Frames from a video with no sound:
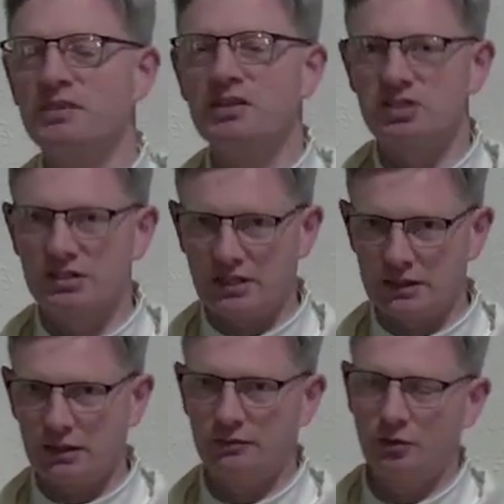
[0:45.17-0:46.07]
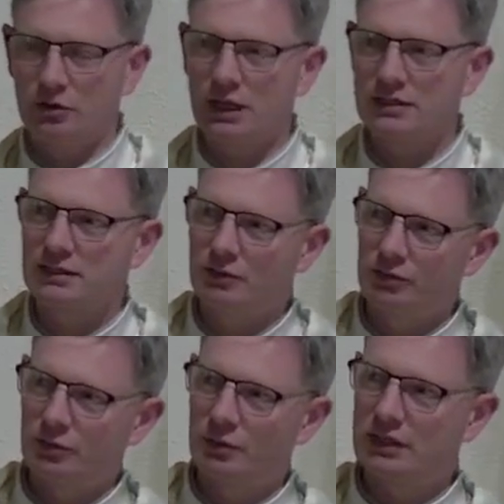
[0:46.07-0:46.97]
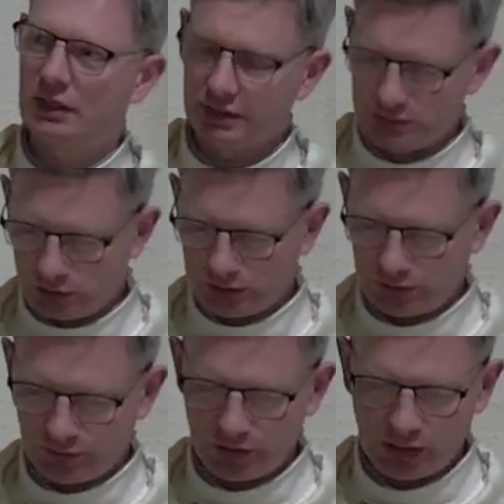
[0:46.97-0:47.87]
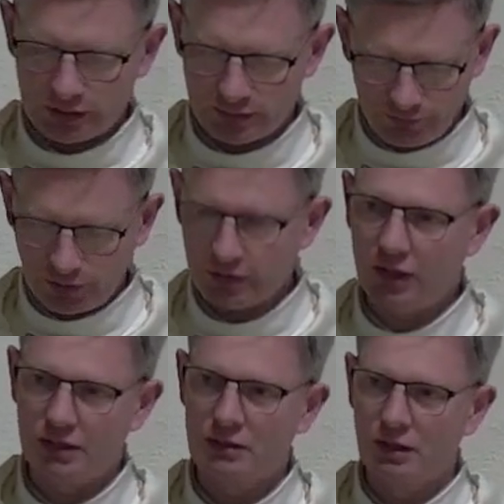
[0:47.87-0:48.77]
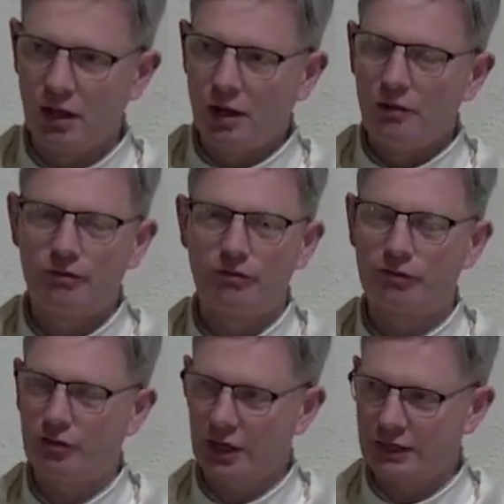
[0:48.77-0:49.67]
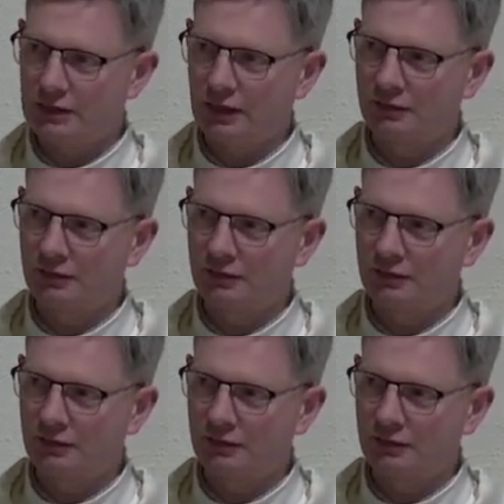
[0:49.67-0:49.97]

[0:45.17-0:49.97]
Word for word: She said, yeah, yeah, the forecast now for the weekend, it's going to get very hot, very hot, frightening.